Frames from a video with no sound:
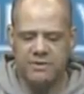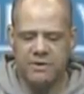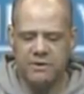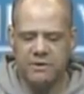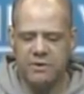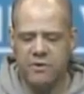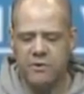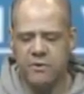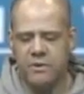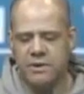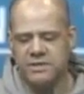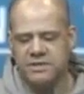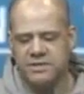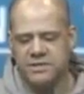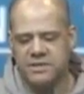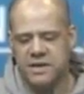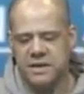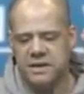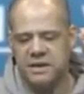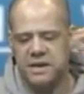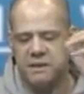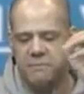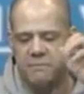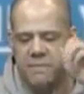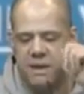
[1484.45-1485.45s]
current
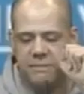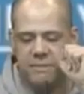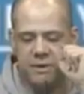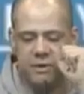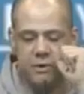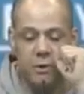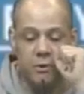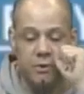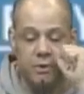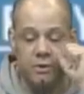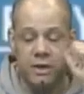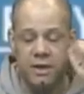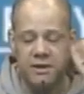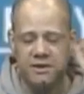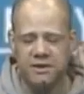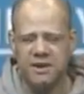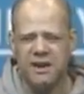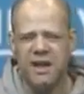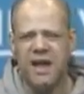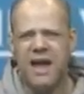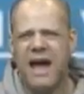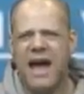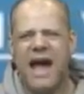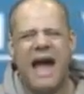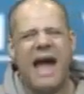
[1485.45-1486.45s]
city and maybe go to London.
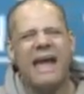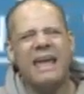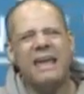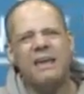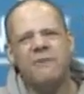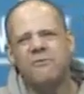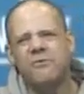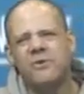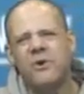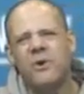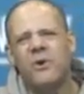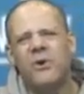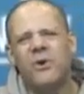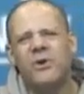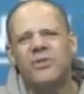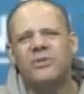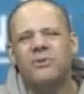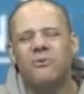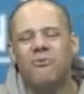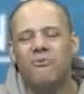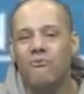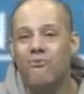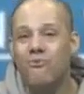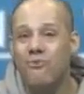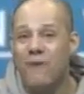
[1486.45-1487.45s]
I even heard the
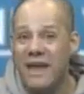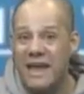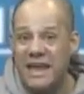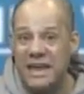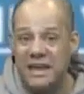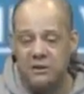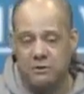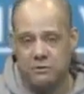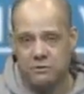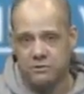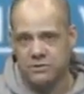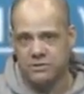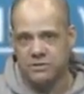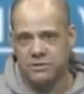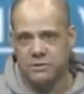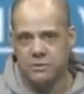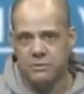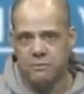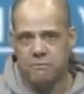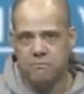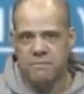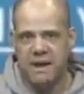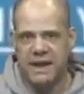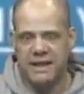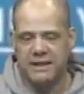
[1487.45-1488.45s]
Raiders
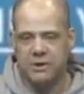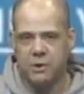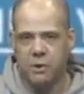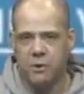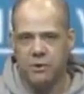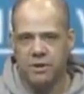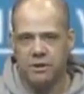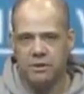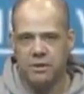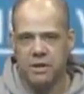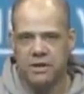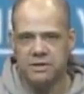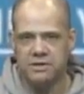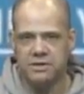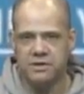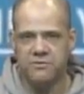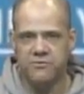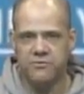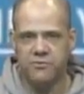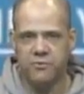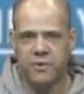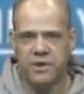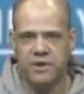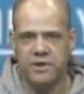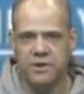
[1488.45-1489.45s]
might go to London
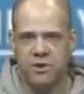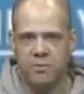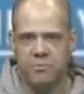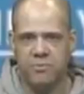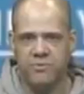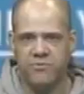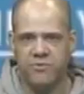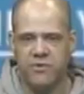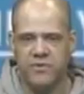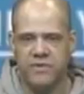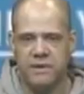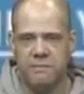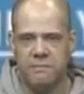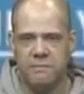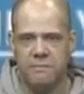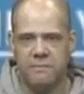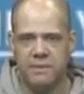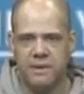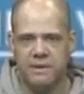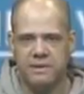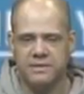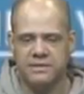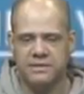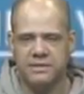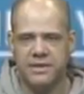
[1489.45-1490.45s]
for a year before they
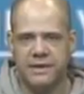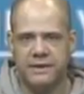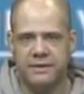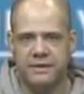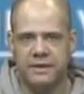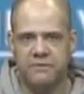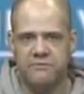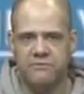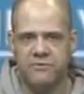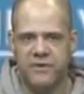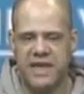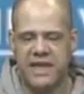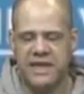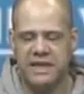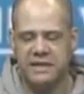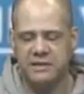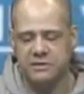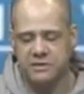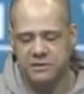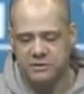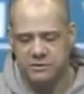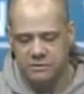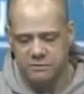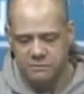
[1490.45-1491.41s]
settle in Vegas.